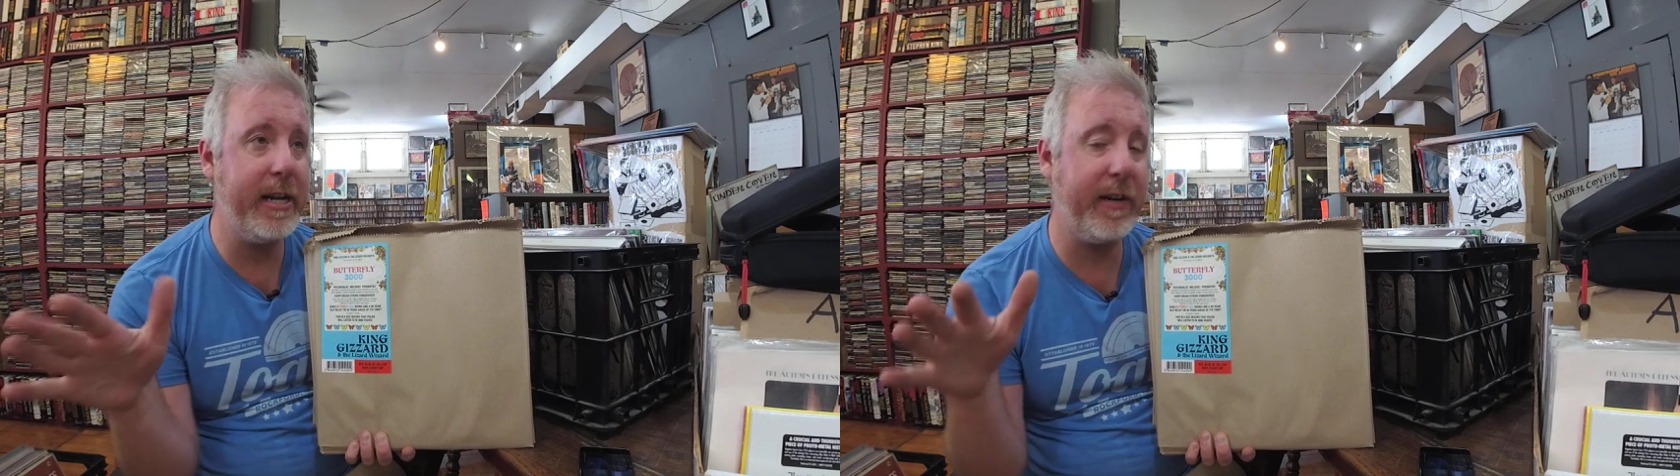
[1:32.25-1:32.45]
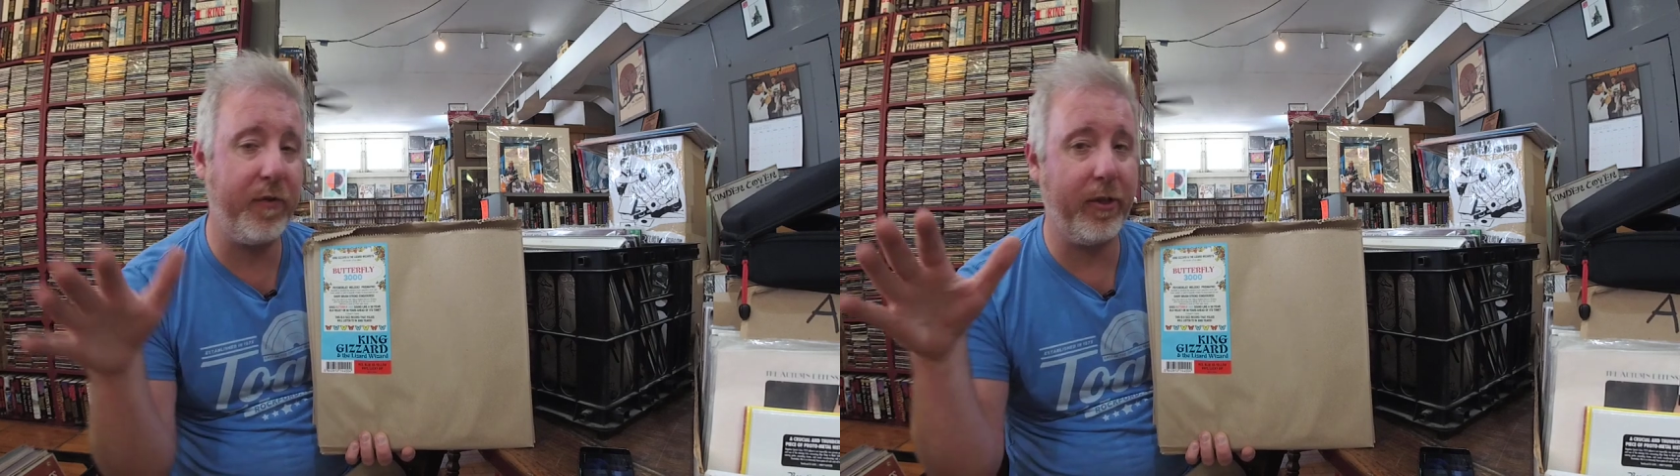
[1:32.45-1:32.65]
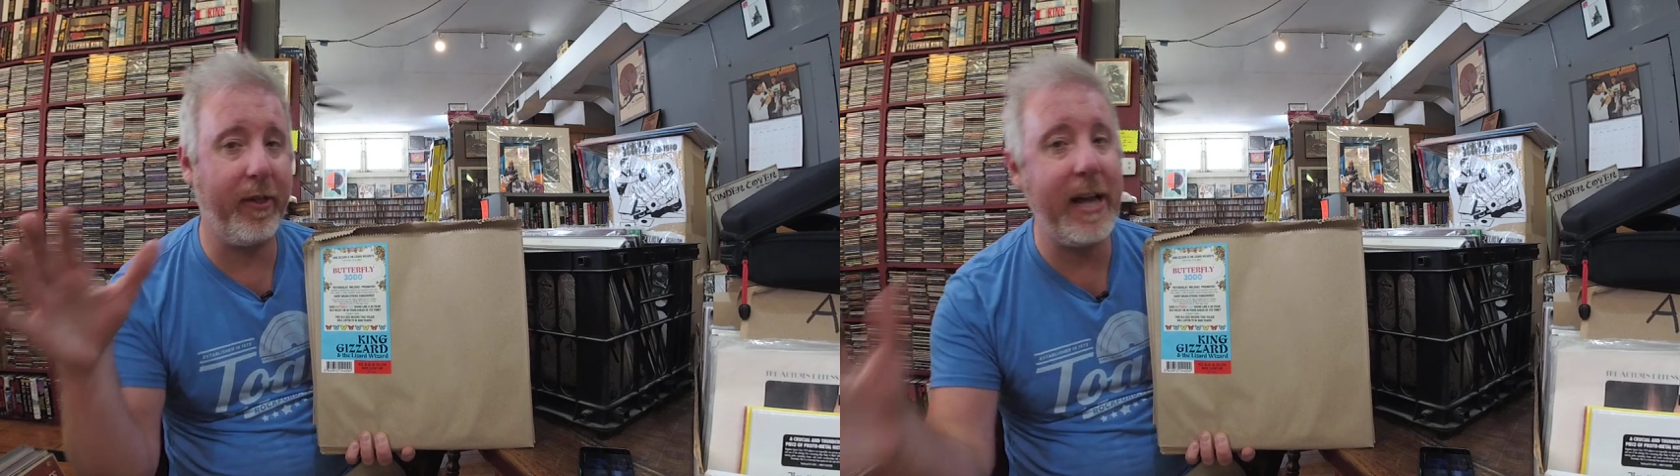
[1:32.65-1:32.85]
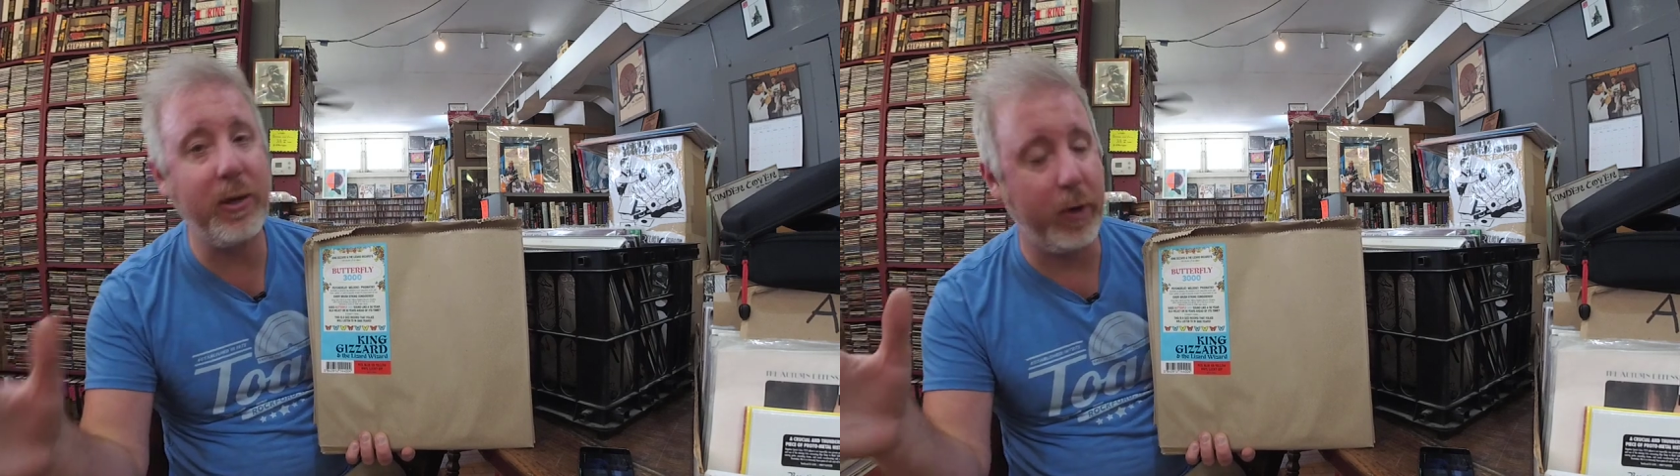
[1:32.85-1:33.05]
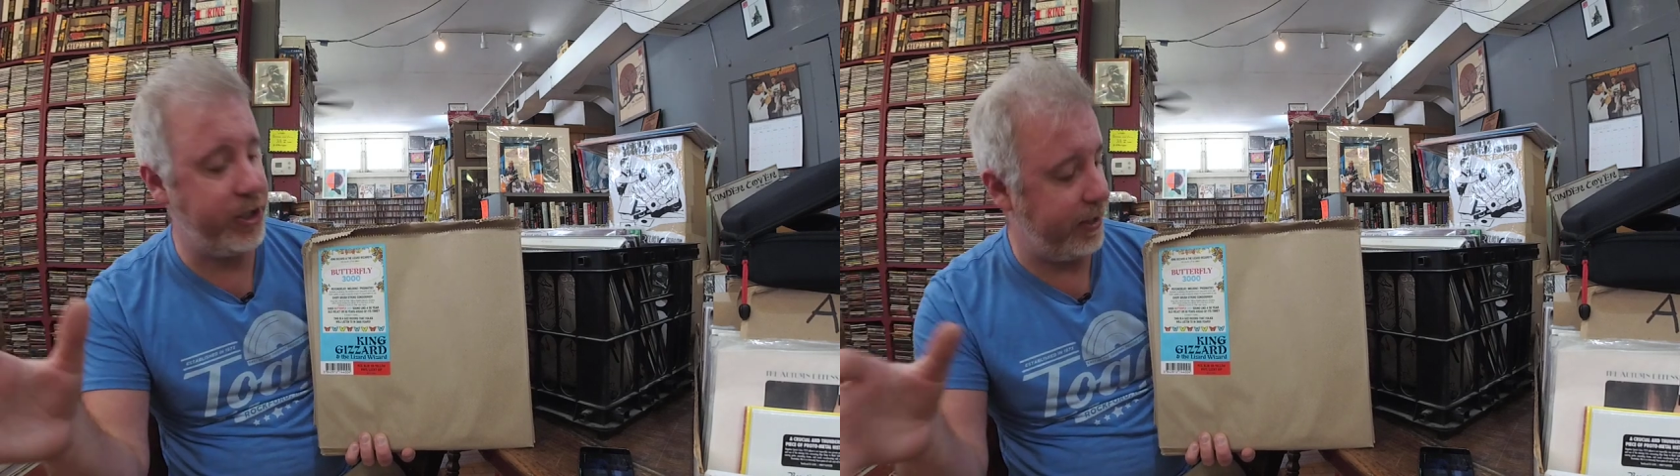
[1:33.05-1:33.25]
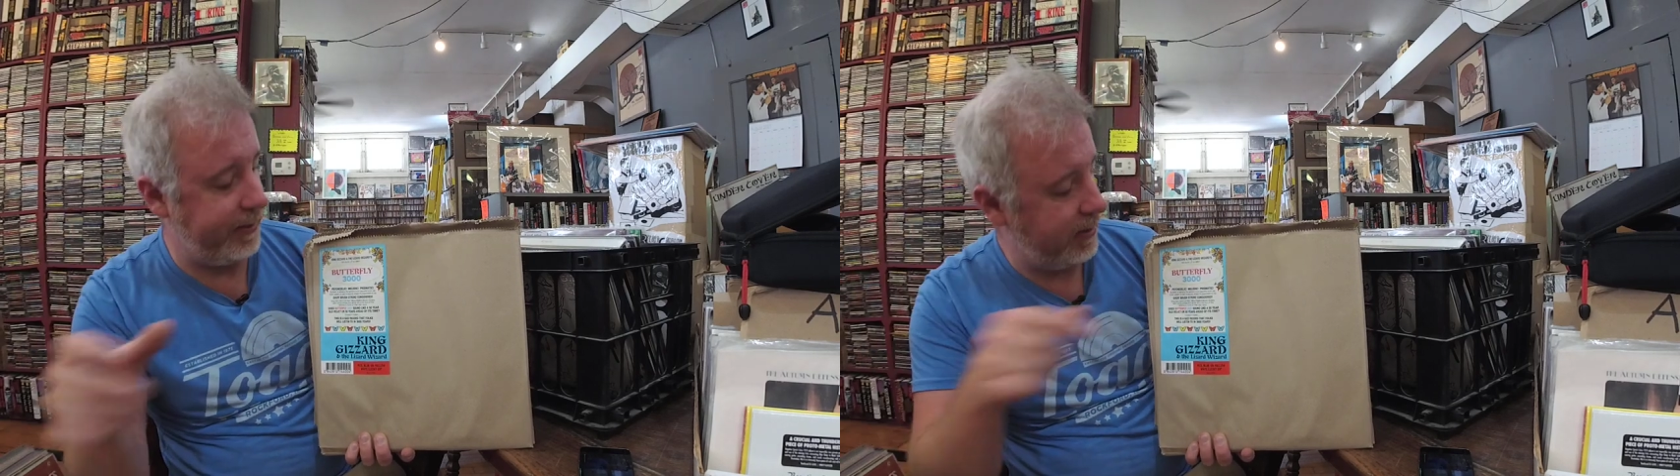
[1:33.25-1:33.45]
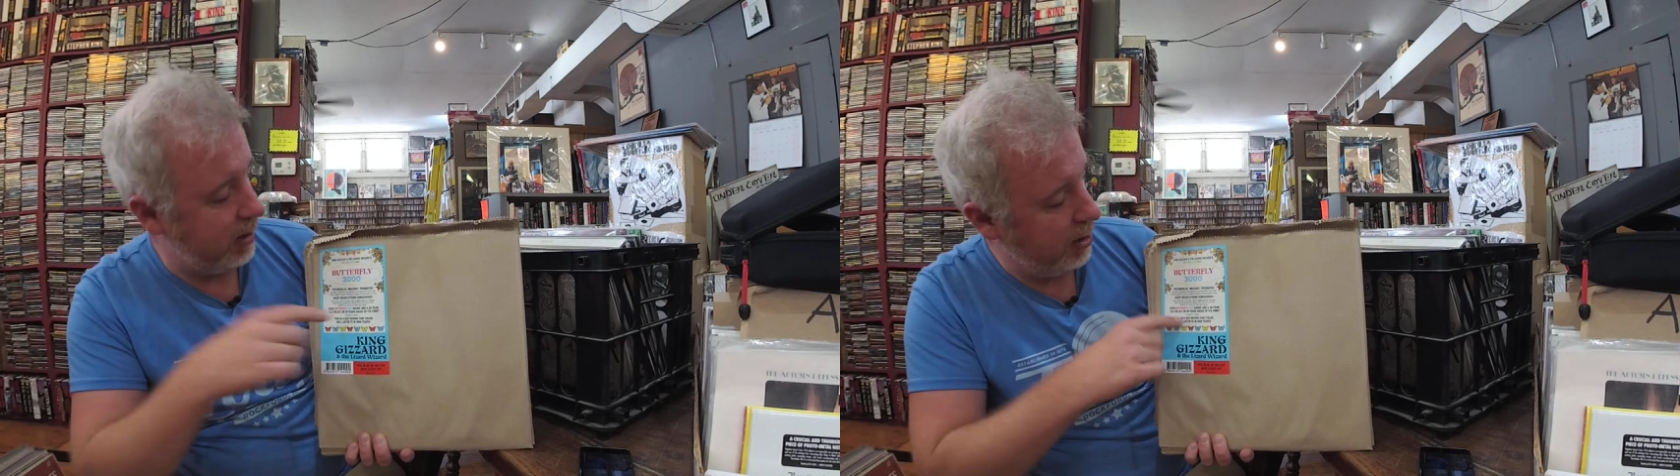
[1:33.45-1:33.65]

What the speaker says: different languages.